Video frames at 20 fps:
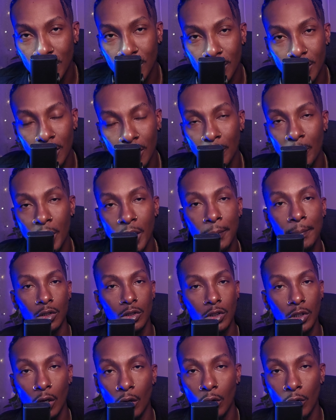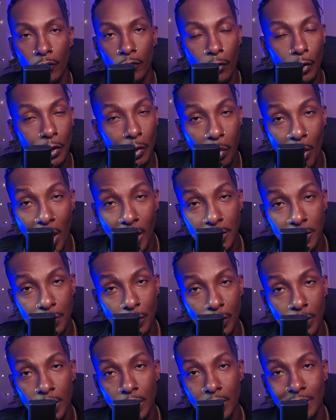You know what I mean? So for the price
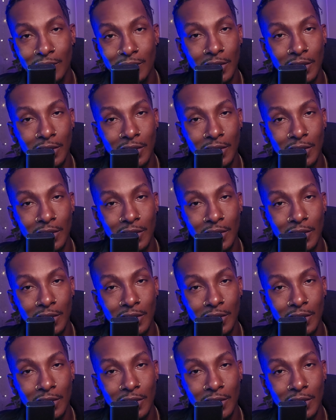point,